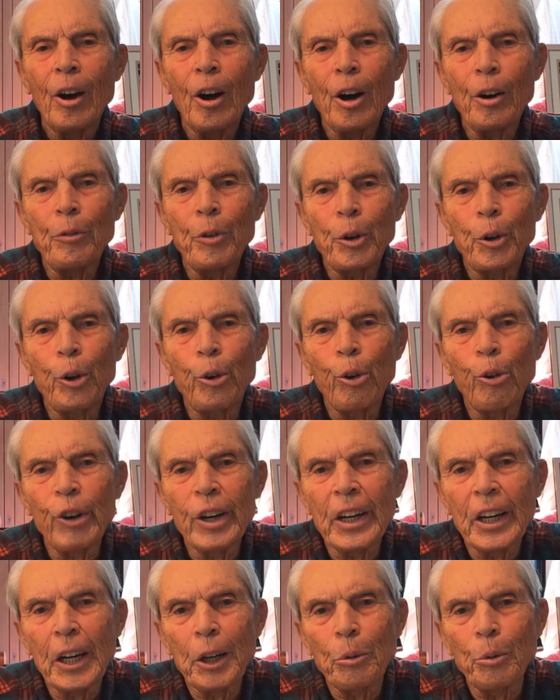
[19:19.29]
of
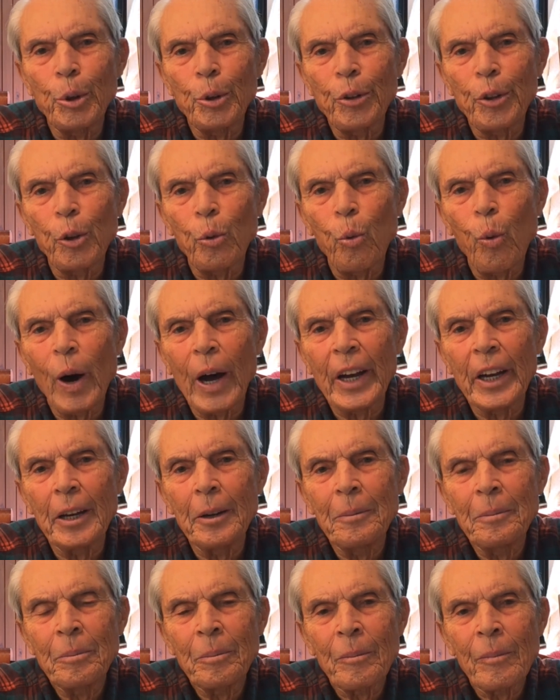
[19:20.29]
agreeing with the
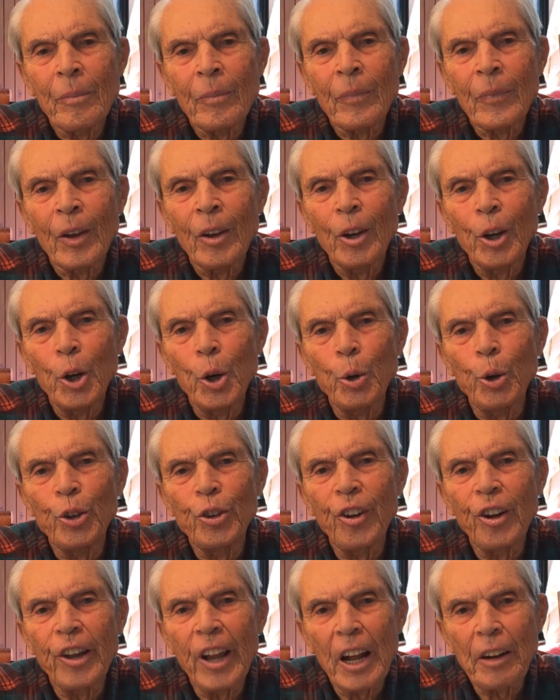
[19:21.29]
one who
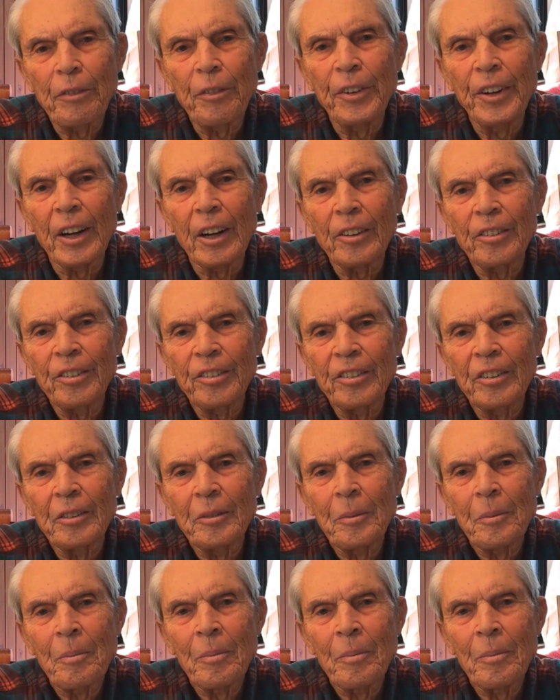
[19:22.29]
has loved us